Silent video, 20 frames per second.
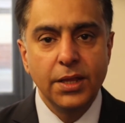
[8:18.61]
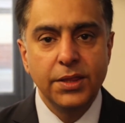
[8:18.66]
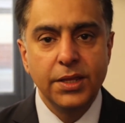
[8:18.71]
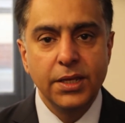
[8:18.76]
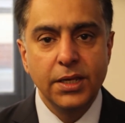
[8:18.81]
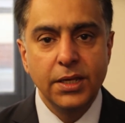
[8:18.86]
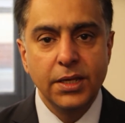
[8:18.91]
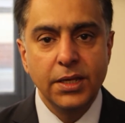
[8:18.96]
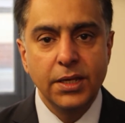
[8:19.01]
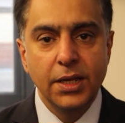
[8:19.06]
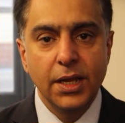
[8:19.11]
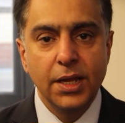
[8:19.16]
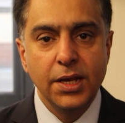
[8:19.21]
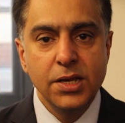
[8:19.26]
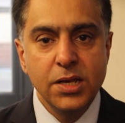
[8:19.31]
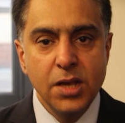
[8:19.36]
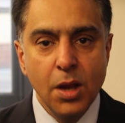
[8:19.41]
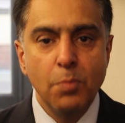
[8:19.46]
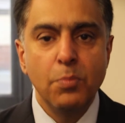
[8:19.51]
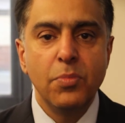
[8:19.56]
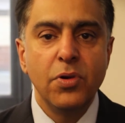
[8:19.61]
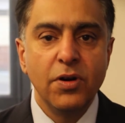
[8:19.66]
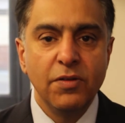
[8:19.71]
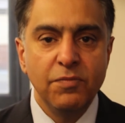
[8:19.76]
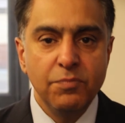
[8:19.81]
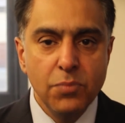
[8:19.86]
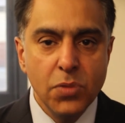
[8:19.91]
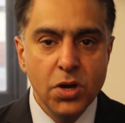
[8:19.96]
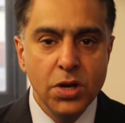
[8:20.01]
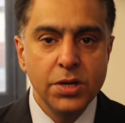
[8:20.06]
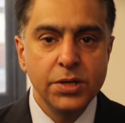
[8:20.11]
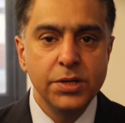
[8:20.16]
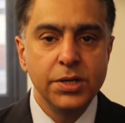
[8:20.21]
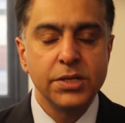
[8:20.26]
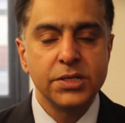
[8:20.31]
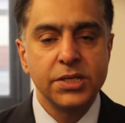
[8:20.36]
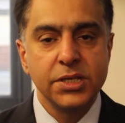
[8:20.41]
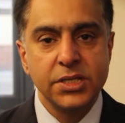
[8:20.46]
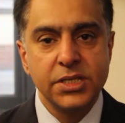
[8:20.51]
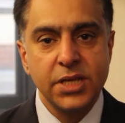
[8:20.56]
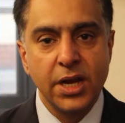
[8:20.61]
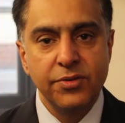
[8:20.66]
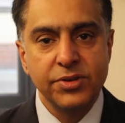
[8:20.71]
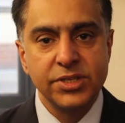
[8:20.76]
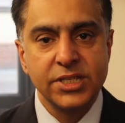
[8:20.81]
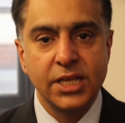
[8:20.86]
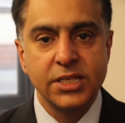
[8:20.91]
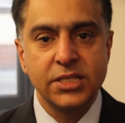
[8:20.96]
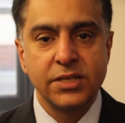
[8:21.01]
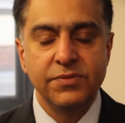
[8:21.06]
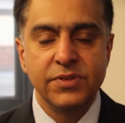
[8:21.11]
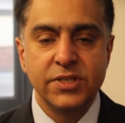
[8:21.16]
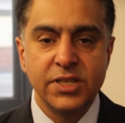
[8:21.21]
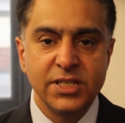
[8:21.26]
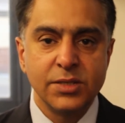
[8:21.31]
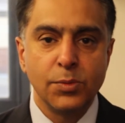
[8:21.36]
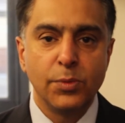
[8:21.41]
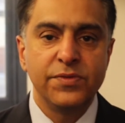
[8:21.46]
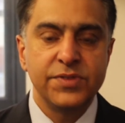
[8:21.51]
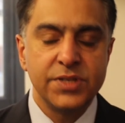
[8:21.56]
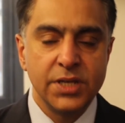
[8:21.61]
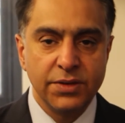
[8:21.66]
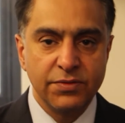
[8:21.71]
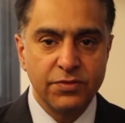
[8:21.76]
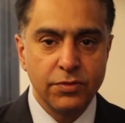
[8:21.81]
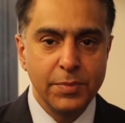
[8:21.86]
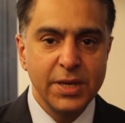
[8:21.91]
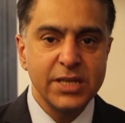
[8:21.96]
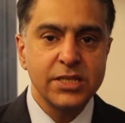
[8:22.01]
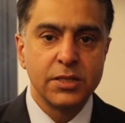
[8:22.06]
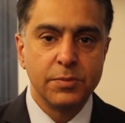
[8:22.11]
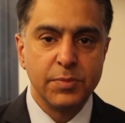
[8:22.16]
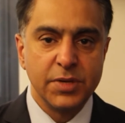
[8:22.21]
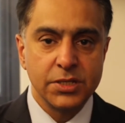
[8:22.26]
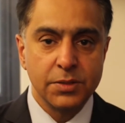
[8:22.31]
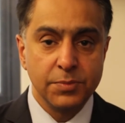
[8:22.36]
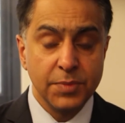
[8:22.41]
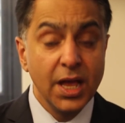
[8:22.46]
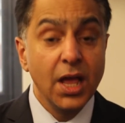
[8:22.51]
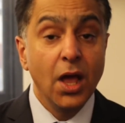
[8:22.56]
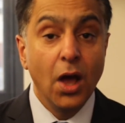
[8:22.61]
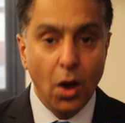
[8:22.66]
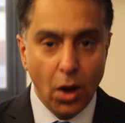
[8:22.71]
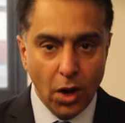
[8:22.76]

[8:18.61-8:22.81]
the number of murders and terrorist activities that we've seen from Islamism